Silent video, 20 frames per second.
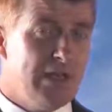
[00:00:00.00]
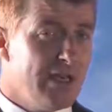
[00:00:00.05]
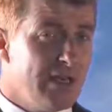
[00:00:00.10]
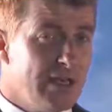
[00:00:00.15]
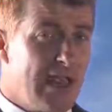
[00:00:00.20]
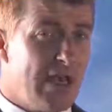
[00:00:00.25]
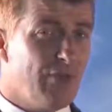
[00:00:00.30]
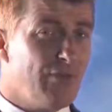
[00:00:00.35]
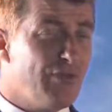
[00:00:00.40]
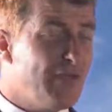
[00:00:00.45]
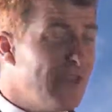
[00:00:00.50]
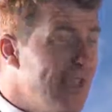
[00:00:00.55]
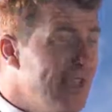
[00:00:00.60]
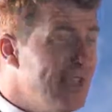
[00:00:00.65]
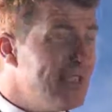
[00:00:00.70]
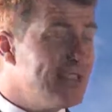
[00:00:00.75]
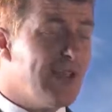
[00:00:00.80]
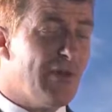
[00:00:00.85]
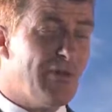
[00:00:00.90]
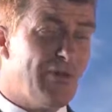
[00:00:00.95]
Now,
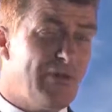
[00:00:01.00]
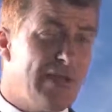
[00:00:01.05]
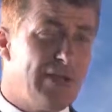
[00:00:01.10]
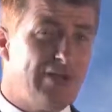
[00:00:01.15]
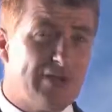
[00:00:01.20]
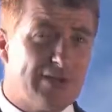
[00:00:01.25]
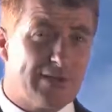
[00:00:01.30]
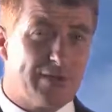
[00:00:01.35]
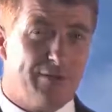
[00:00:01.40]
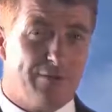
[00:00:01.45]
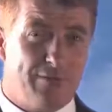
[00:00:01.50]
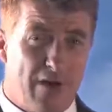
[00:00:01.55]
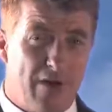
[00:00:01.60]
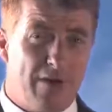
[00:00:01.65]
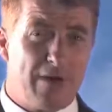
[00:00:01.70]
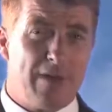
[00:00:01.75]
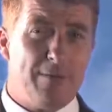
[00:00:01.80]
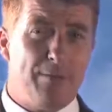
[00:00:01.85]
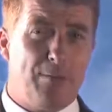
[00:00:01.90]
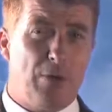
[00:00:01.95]
these definitions are
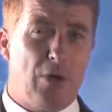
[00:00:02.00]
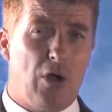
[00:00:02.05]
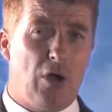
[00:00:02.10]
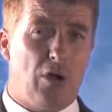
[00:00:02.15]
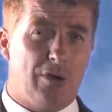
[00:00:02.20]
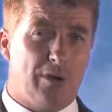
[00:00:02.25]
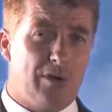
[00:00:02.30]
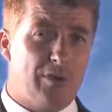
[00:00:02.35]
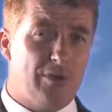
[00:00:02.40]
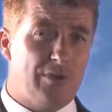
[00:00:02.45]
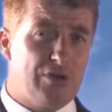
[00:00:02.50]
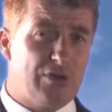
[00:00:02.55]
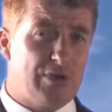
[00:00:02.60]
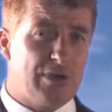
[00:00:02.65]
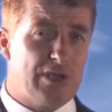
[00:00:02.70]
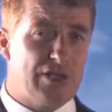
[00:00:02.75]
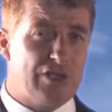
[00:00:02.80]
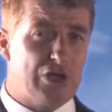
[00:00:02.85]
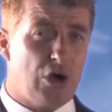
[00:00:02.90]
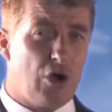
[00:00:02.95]
very important when
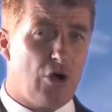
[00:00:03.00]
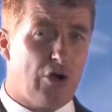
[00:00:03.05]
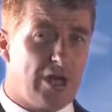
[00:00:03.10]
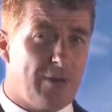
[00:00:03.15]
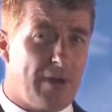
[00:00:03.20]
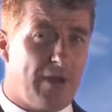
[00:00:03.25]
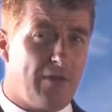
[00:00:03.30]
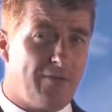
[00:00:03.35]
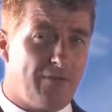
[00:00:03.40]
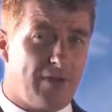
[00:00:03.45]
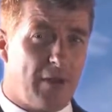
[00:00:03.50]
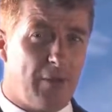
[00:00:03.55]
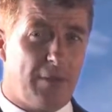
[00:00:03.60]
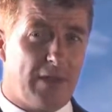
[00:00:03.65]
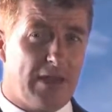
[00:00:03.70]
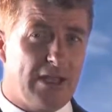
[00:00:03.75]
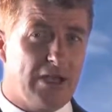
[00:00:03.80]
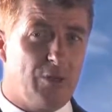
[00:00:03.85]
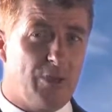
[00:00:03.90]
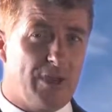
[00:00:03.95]
you're talking about
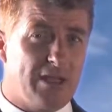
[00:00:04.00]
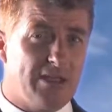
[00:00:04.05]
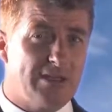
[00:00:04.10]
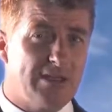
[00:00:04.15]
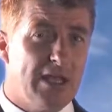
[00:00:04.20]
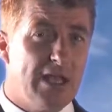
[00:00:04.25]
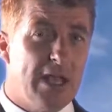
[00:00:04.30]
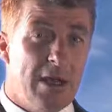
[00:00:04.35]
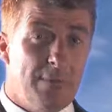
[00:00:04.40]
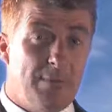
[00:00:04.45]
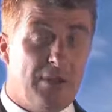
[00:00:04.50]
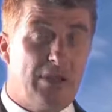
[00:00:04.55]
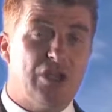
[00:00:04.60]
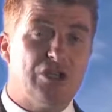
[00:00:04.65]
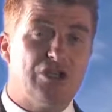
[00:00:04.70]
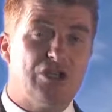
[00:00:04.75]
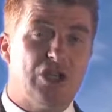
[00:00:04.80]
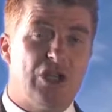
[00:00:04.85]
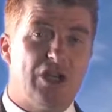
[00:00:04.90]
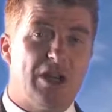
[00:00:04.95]
flammable liquids
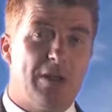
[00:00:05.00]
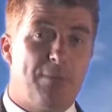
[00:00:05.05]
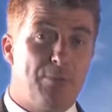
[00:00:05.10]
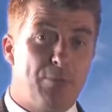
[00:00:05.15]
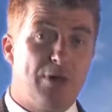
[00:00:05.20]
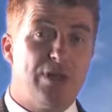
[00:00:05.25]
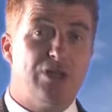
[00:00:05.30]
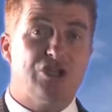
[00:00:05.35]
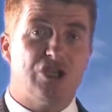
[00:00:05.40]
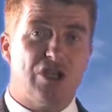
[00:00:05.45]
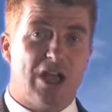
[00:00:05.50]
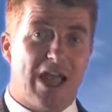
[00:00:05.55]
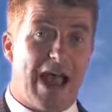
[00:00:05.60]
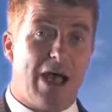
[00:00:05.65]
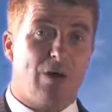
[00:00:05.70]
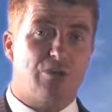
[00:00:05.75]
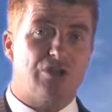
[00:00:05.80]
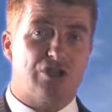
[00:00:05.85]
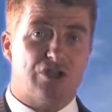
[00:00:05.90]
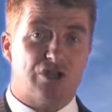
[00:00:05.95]
because you can appreciate
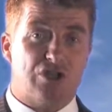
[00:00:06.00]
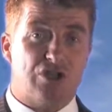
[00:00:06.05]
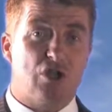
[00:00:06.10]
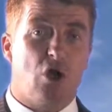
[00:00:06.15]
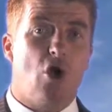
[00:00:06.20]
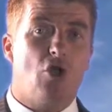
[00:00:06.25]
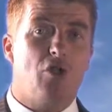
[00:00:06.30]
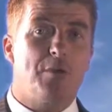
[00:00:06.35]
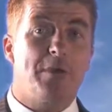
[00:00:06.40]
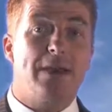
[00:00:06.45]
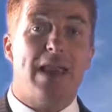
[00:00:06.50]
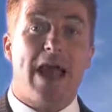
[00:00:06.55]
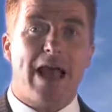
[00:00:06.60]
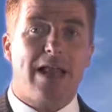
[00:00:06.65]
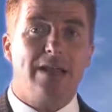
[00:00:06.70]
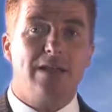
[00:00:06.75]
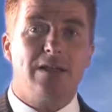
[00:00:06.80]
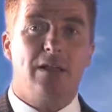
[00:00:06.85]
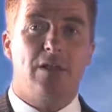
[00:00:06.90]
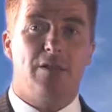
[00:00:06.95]
how to store them and
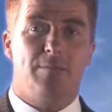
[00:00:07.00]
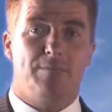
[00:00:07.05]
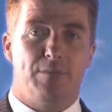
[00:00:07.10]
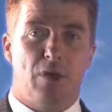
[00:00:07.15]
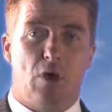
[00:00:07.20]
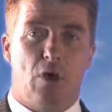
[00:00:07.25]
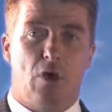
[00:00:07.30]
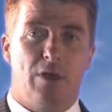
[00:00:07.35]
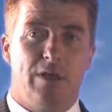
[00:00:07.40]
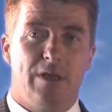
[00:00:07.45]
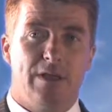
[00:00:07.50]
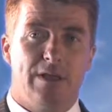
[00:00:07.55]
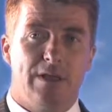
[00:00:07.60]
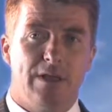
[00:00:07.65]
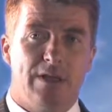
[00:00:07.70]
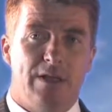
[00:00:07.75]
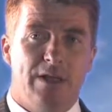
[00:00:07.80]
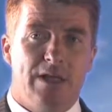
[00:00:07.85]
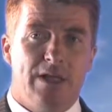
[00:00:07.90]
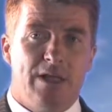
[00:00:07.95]
handle them more.
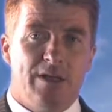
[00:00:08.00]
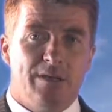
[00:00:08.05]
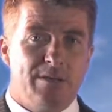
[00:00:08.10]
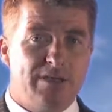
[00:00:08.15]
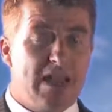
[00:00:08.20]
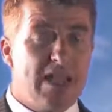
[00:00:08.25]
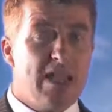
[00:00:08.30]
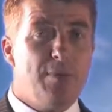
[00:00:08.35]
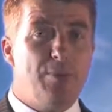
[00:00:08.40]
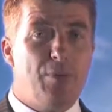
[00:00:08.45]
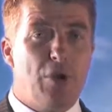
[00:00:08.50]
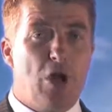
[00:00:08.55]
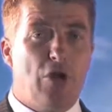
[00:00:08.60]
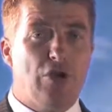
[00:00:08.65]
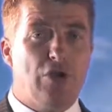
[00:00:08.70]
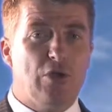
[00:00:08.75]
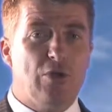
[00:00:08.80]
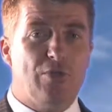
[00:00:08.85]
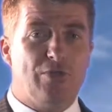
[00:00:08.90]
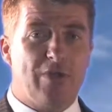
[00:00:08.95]
Say you brought
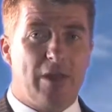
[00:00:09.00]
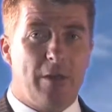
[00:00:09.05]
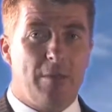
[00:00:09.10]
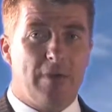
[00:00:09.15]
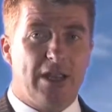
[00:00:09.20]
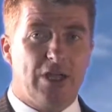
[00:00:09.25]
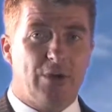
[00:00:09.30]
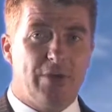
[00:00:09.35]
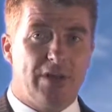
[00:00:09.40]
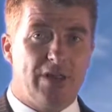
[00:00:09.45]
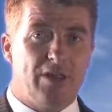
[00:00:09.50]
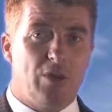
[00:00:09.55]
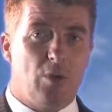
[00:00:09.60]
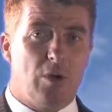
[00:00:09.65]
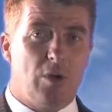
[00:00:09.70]
a new flammable liquid in the